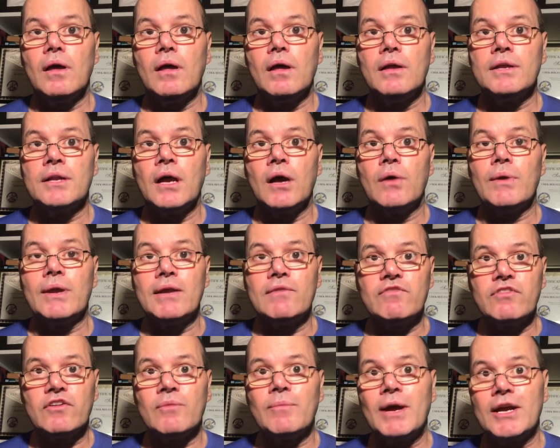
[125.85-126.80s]
you know,
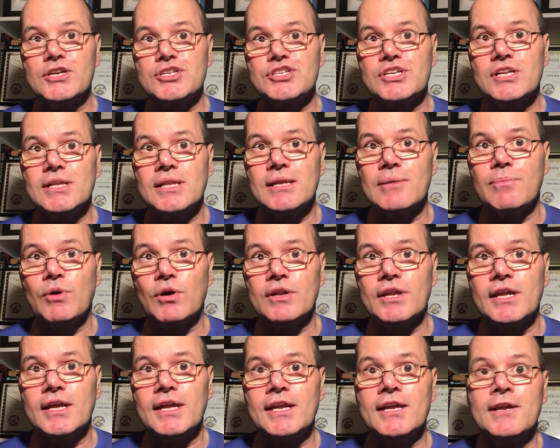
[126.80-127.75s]
inflammation in their
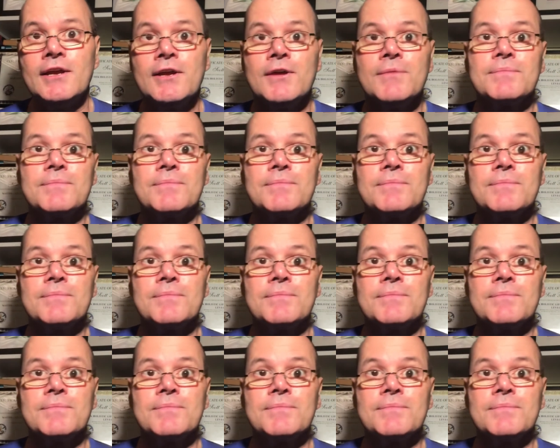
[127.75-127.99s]
body,